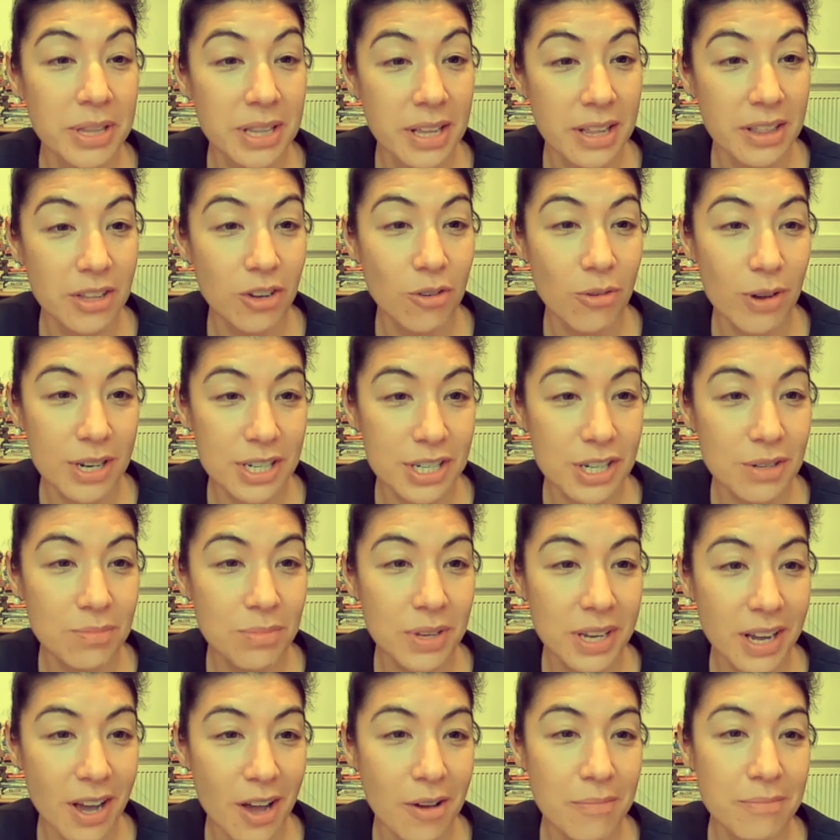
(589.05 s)
And then the question
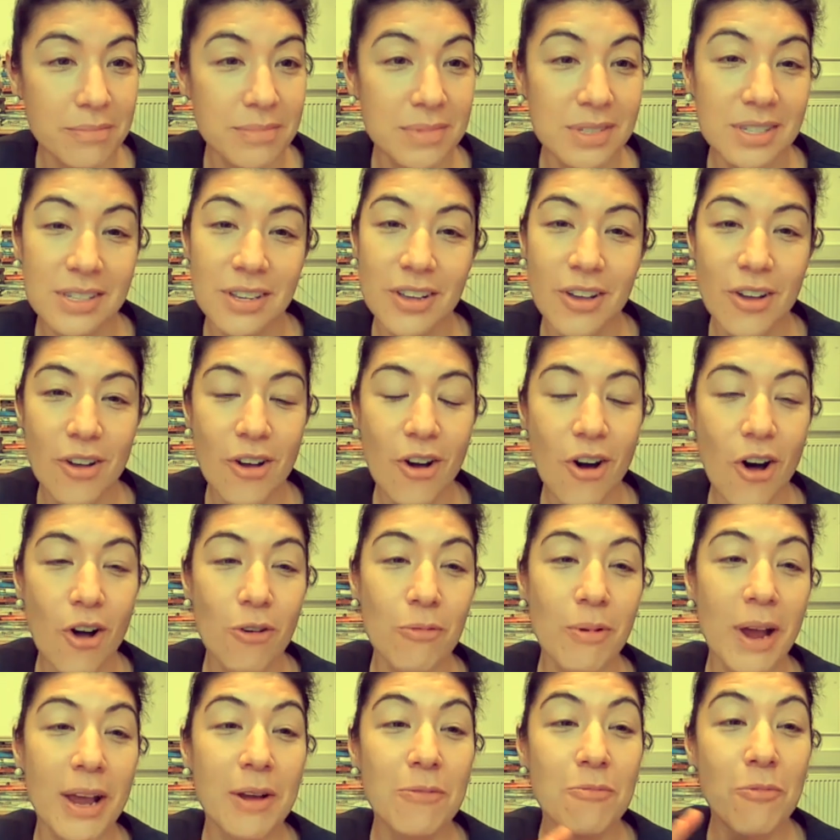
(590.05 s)
becomes,
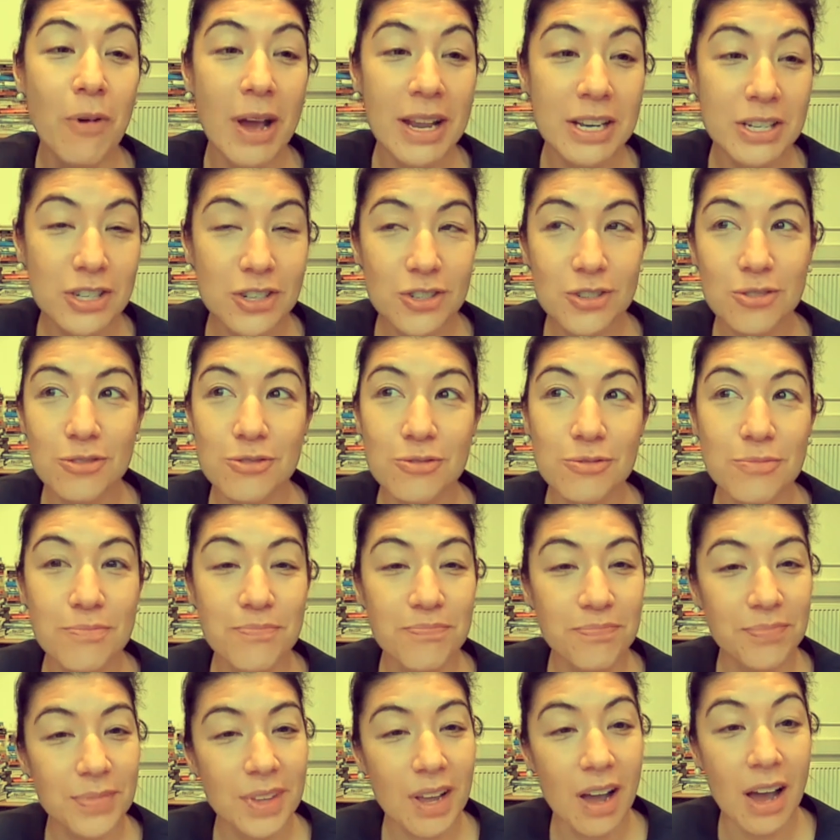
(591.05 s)
all right, when do
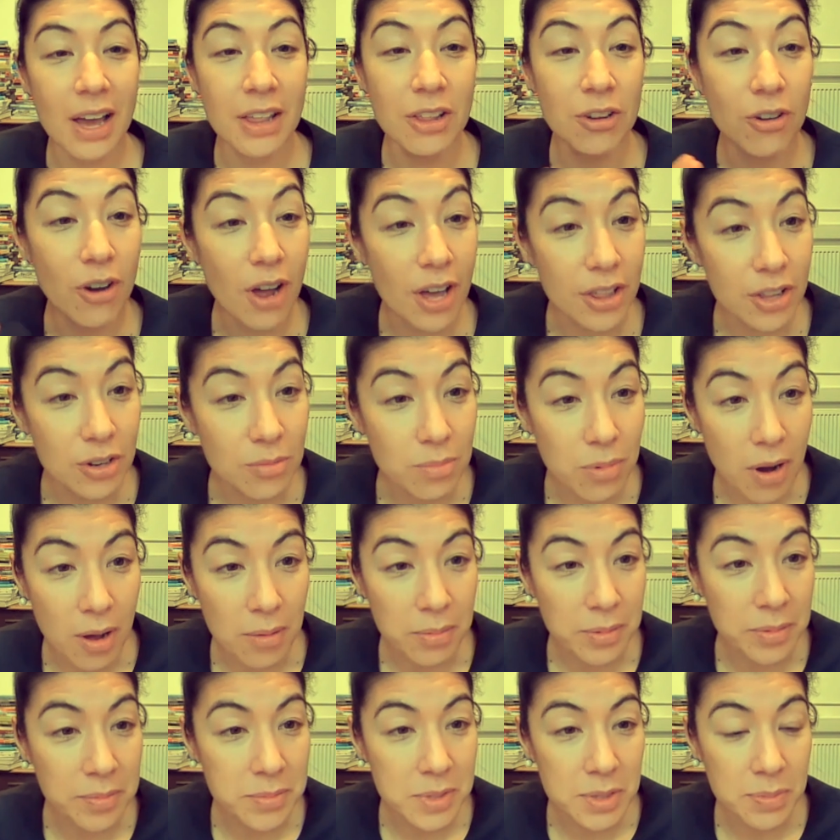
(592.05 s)
either other
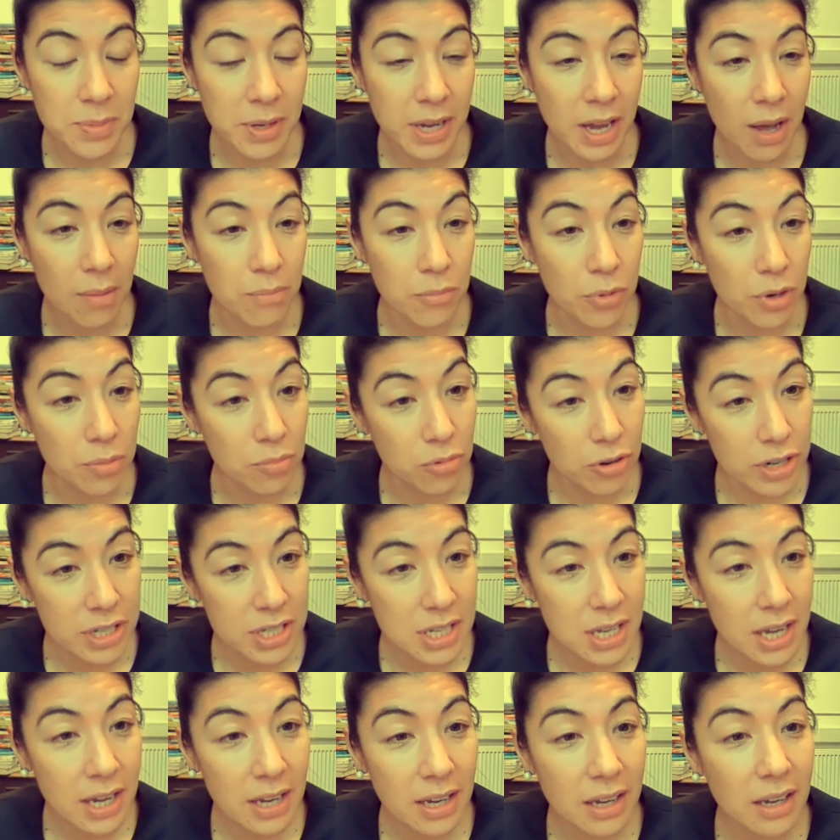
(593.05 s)
problems become more
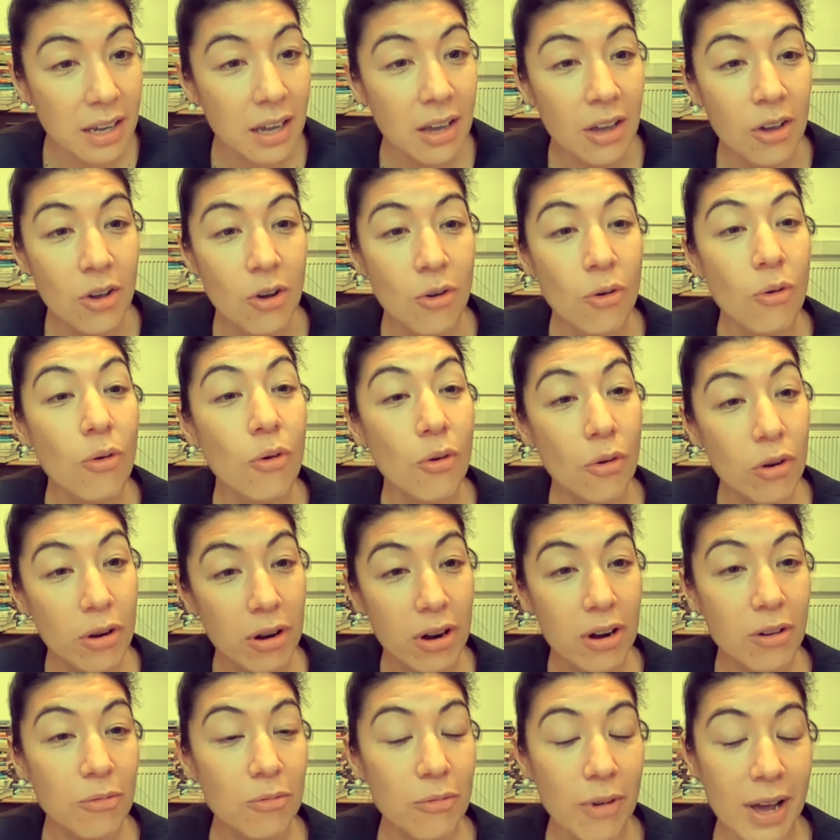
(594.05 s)
pressing,
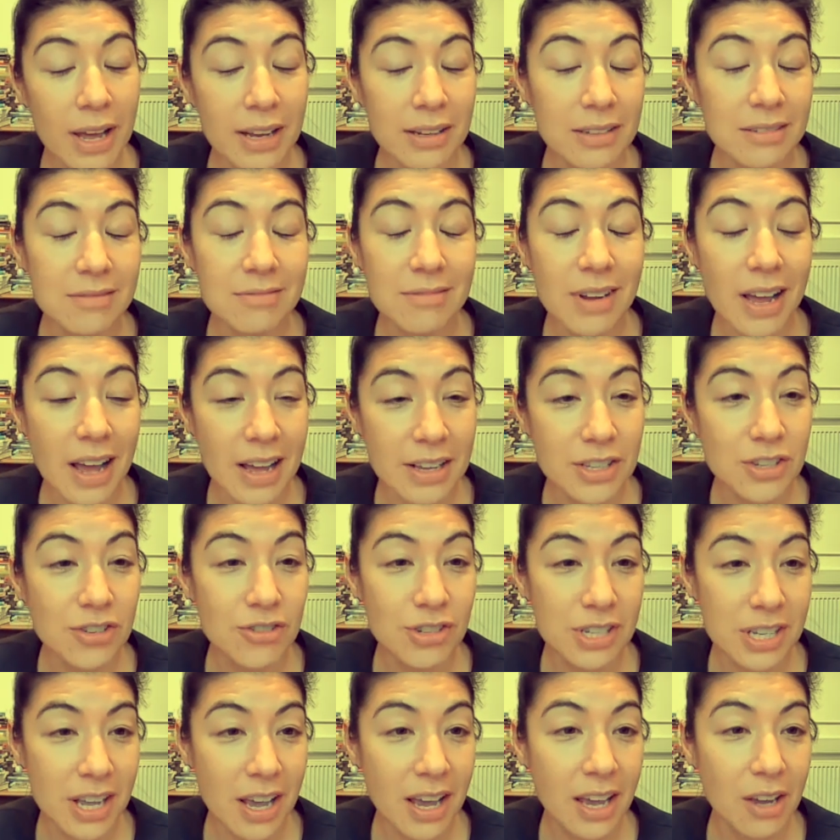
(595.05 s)
or when, as
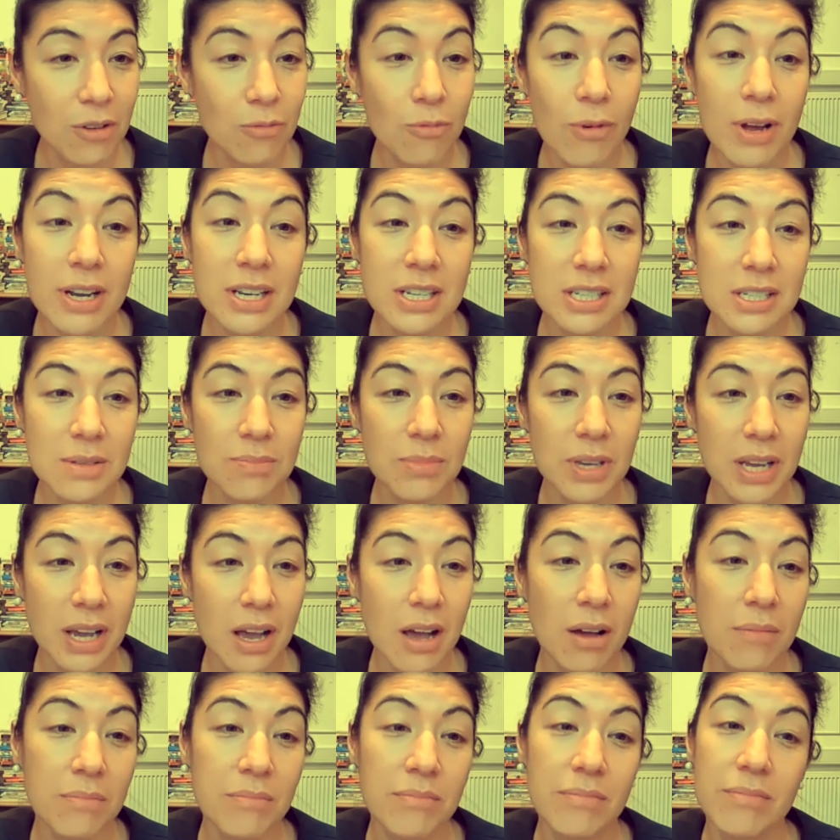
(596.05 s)
you're saying, when does it
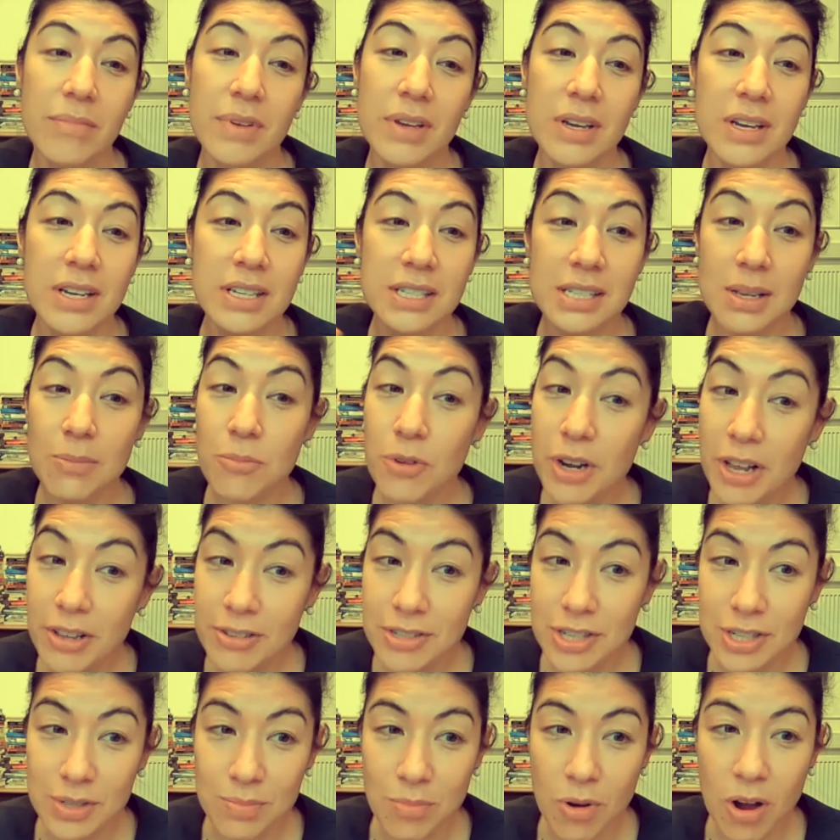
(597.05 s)
become someone
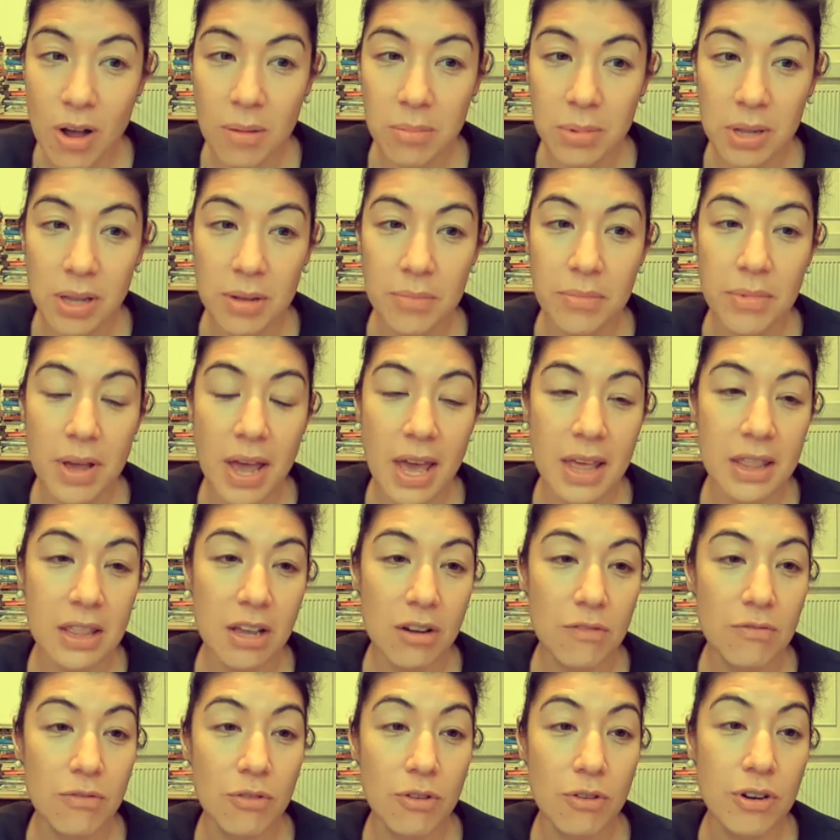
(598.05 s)
else's problem and
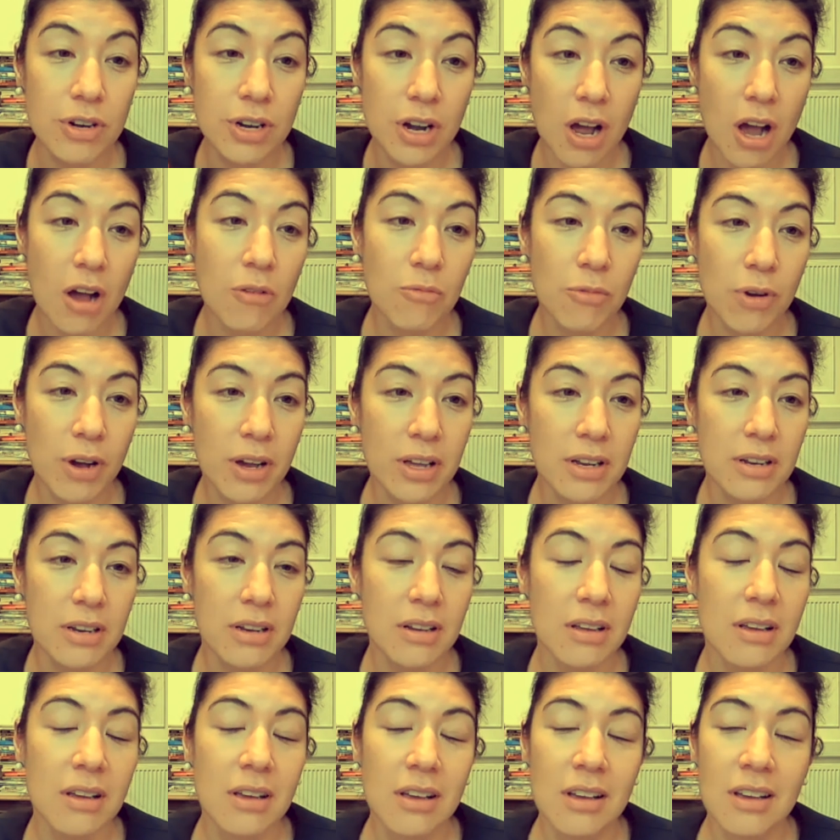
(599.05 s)
therefore not
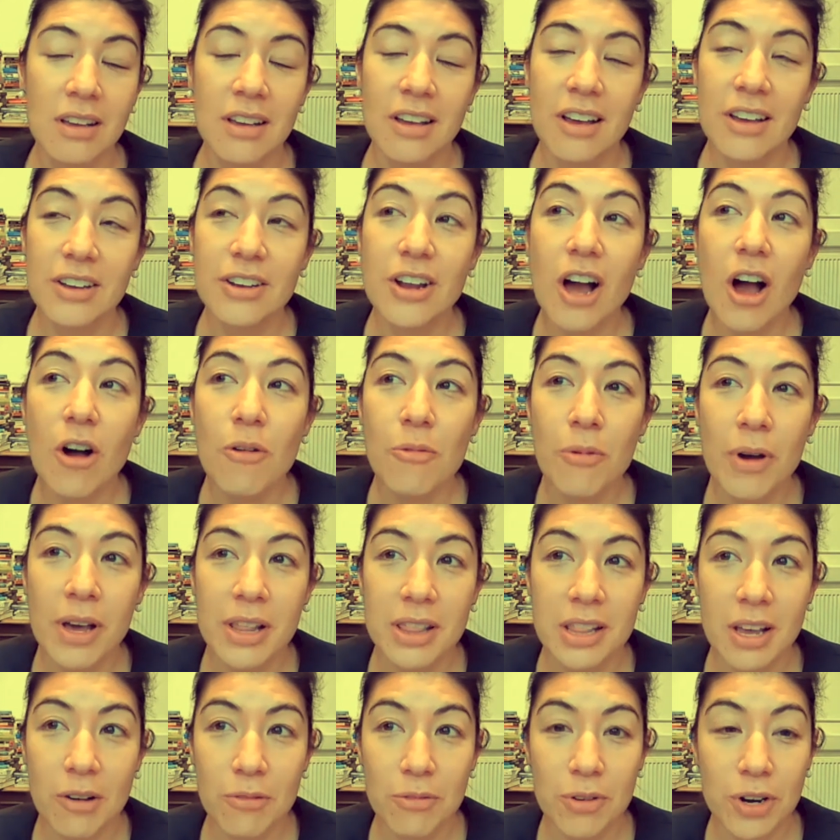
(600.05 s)
one
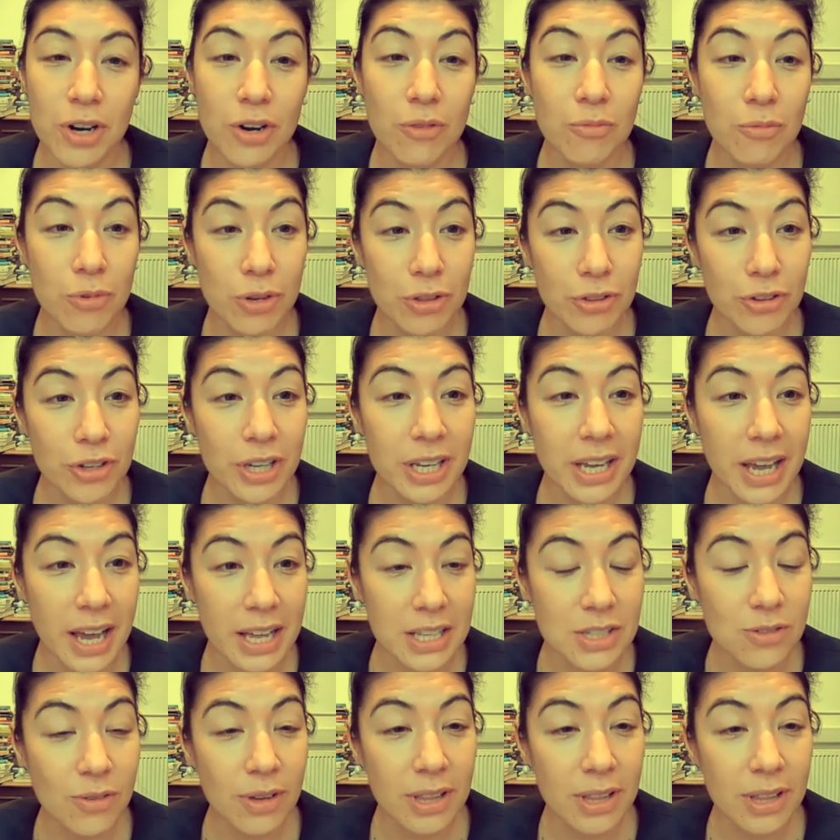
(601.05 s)
that we're looking at?